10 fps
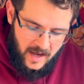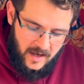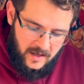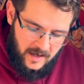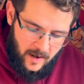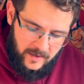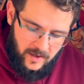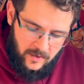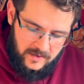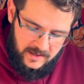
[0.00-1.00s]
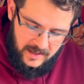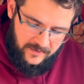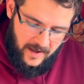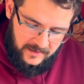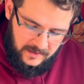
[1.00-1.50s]
Crowley calls Liv
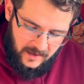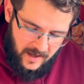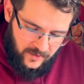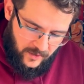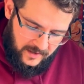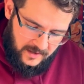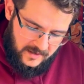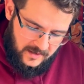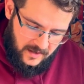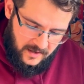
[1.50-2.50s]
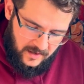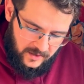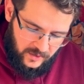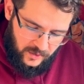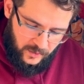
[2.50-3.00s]
and threatens her
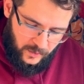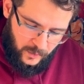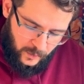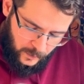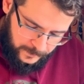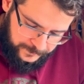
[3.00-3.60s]
to